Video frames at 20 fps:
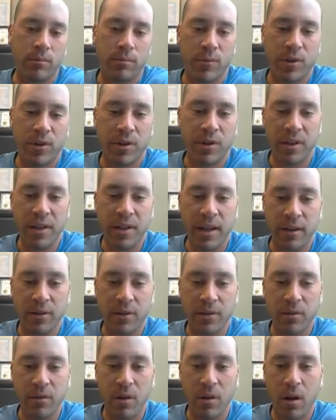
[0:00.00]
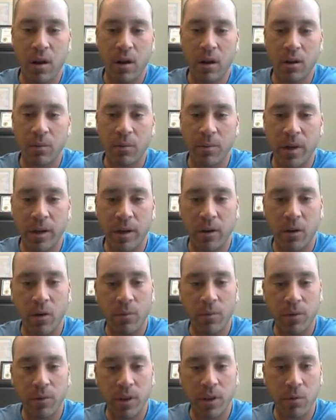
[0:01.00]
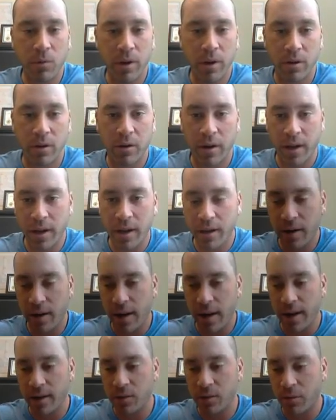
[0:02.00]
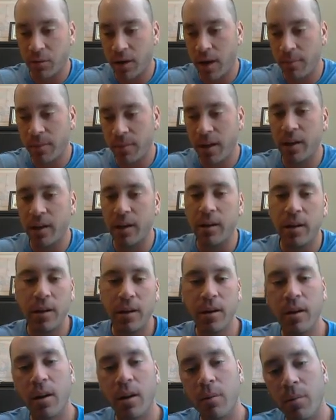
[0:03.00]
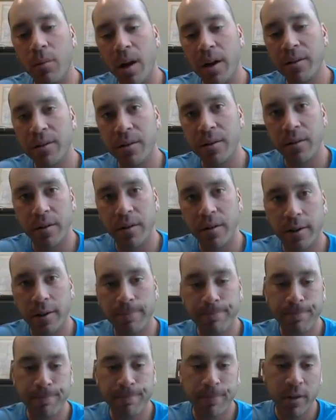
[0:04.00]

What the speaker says: Shouldn't take too long, but hopefully what you'll get is what I'm getting here on my screen.